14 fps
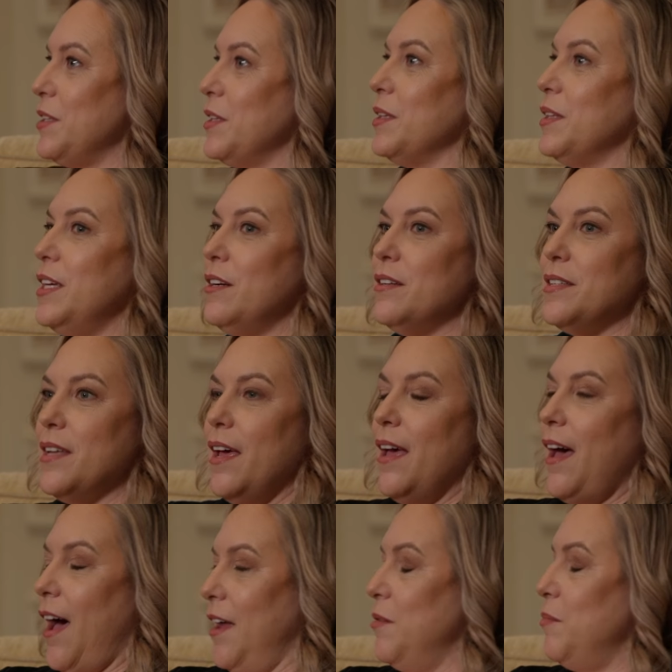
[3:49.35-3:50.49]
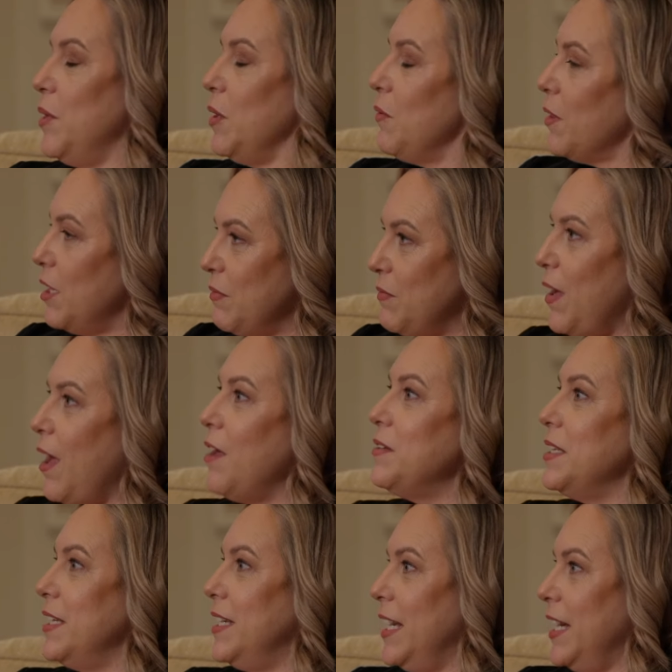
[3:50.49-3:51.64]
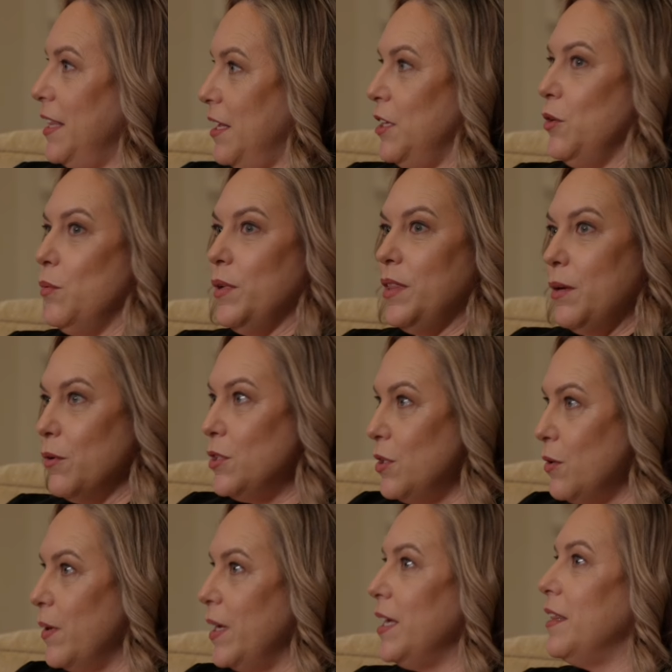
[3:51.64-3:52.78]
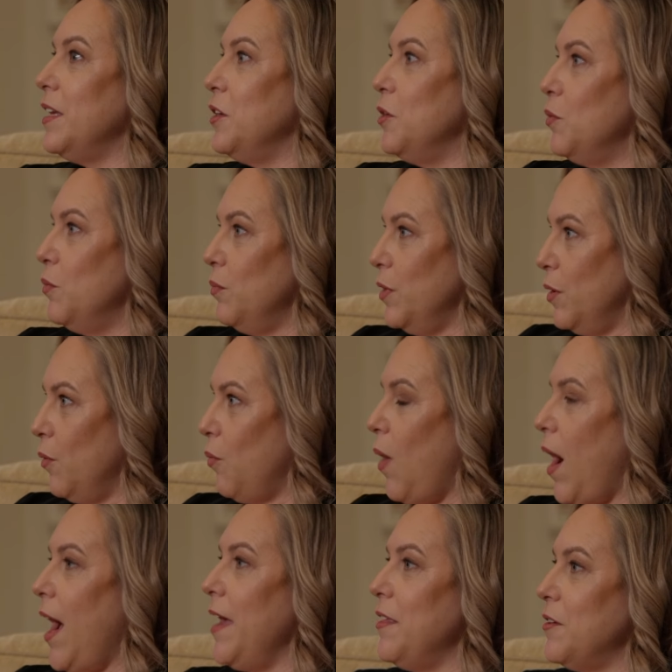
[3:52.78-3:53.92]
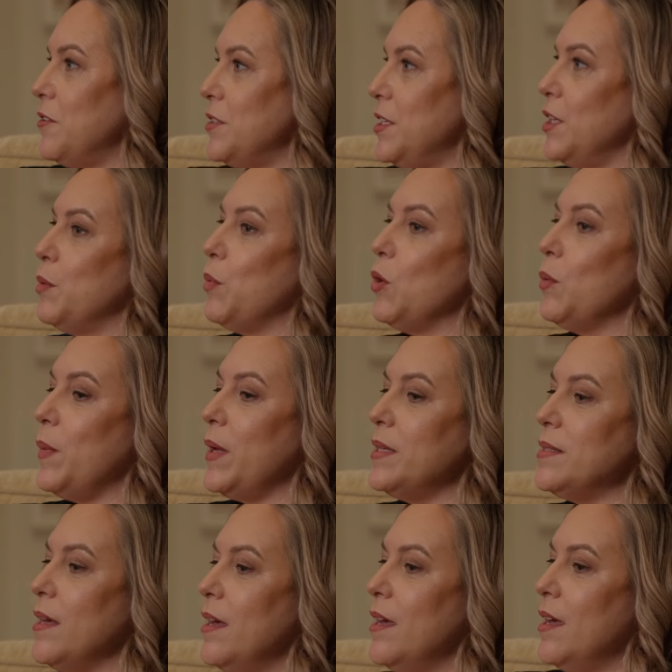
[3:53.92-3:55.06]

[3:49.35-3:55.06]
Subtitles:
So the leaders hadn't been really involved in the data. They knew what they were doing and they knew, why, they understand the purpose.